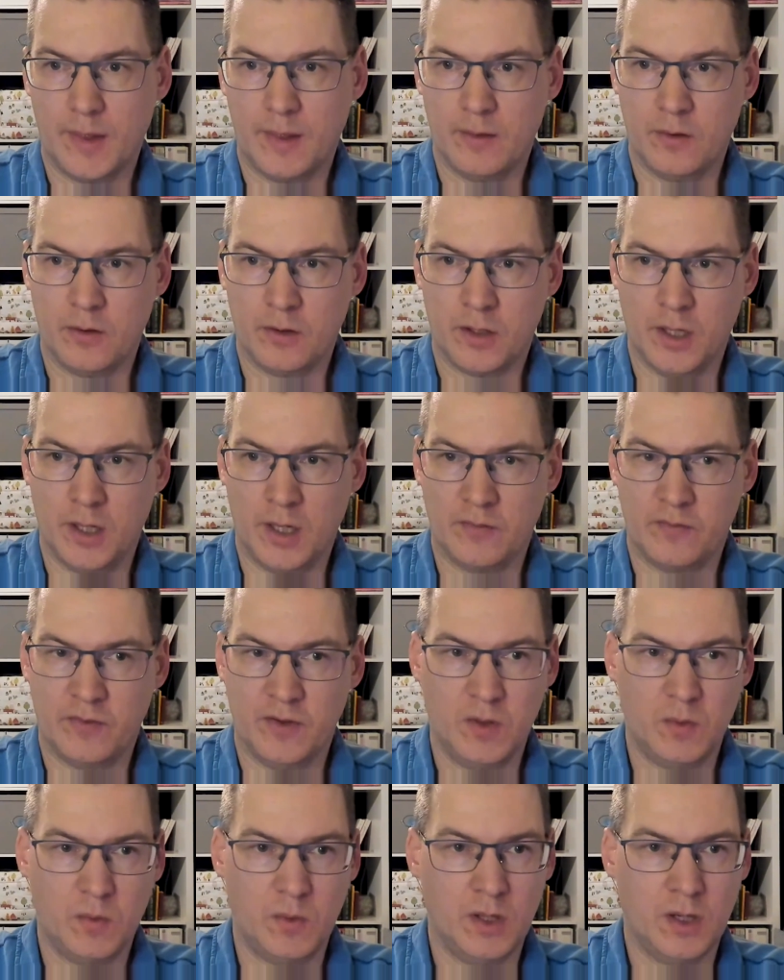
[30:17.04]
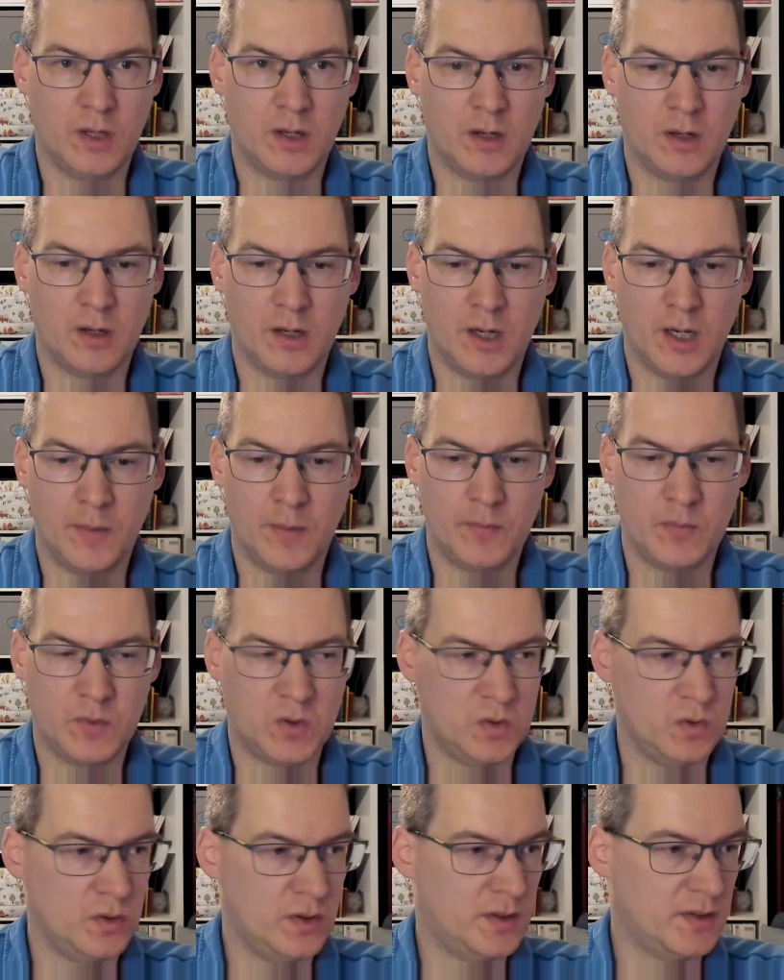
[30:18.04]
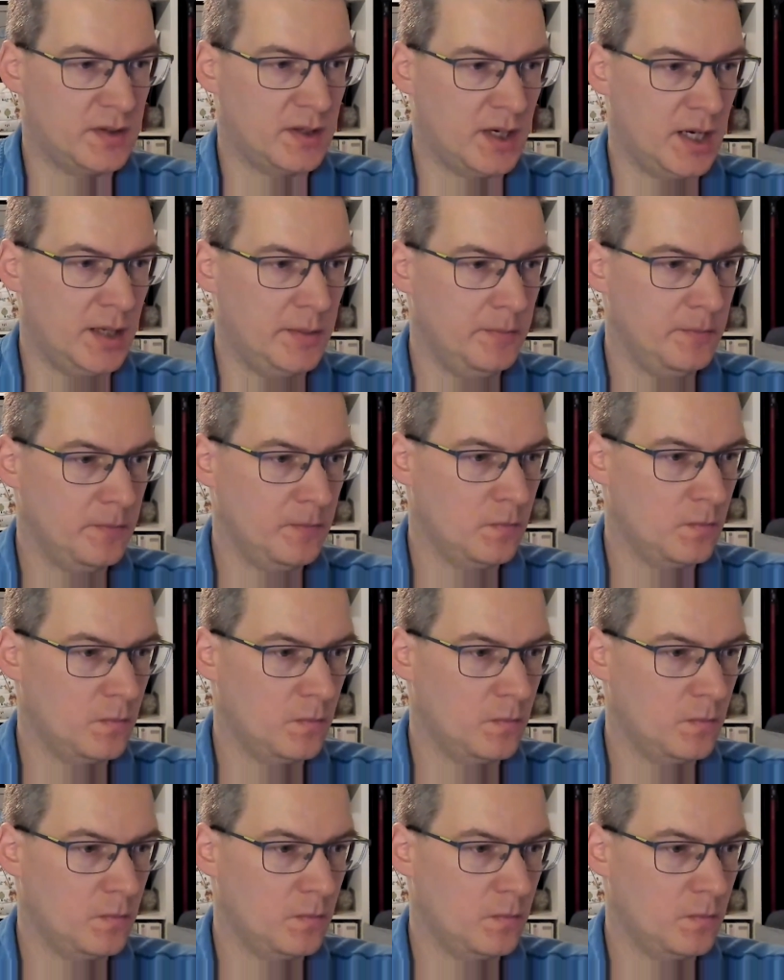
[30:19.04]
Okay, I think we are up to time.